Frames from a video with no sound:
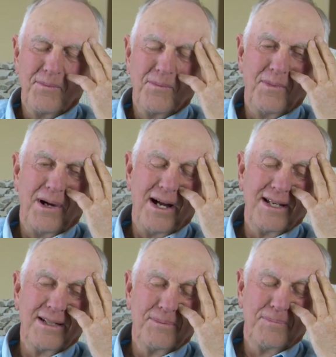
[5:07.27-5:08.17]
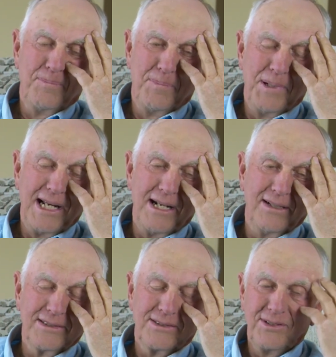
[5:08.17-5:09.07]
My
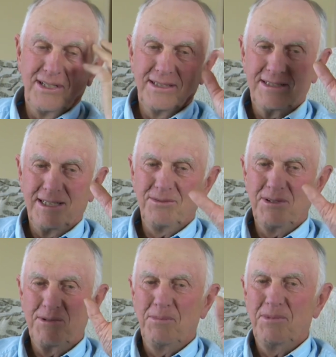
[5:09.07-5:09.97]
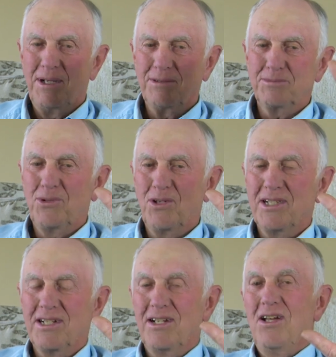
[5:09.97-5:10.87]
parents, I was born
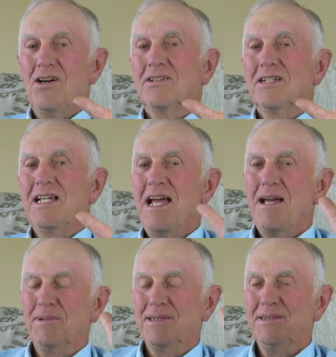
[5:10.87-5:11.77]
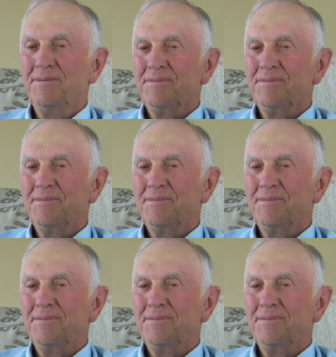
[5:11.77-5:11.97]
in a log cabin,